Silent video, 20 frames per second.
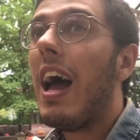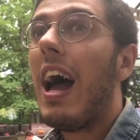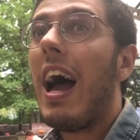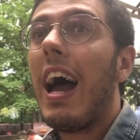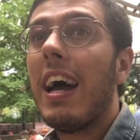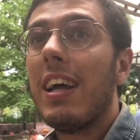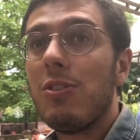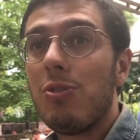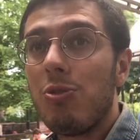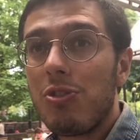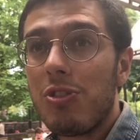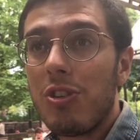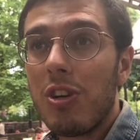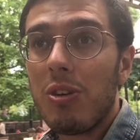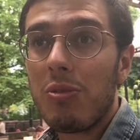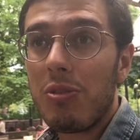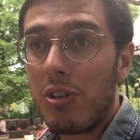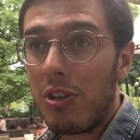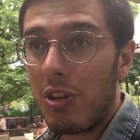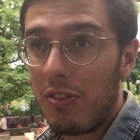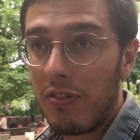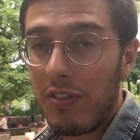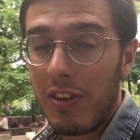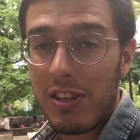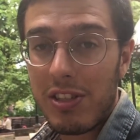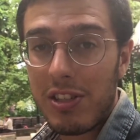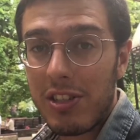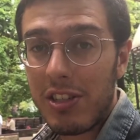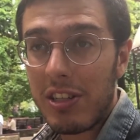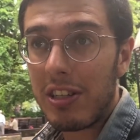and also the
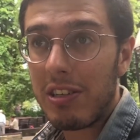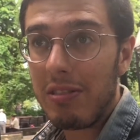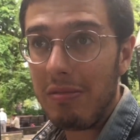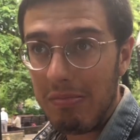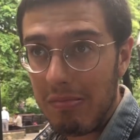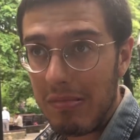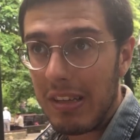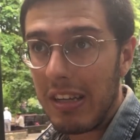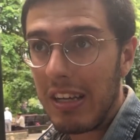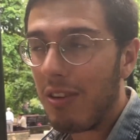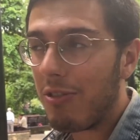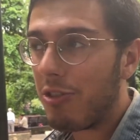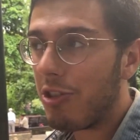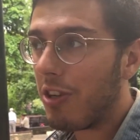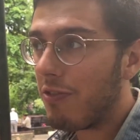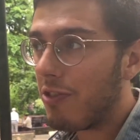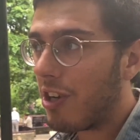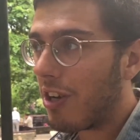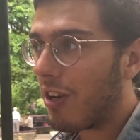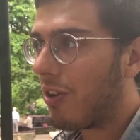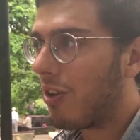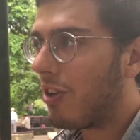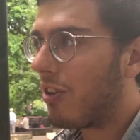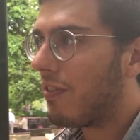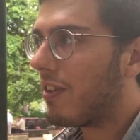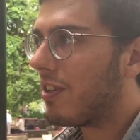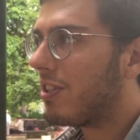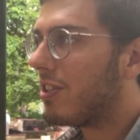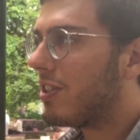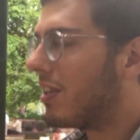university, you know, Shevchenko
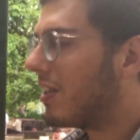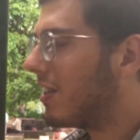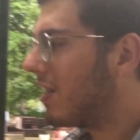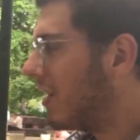University.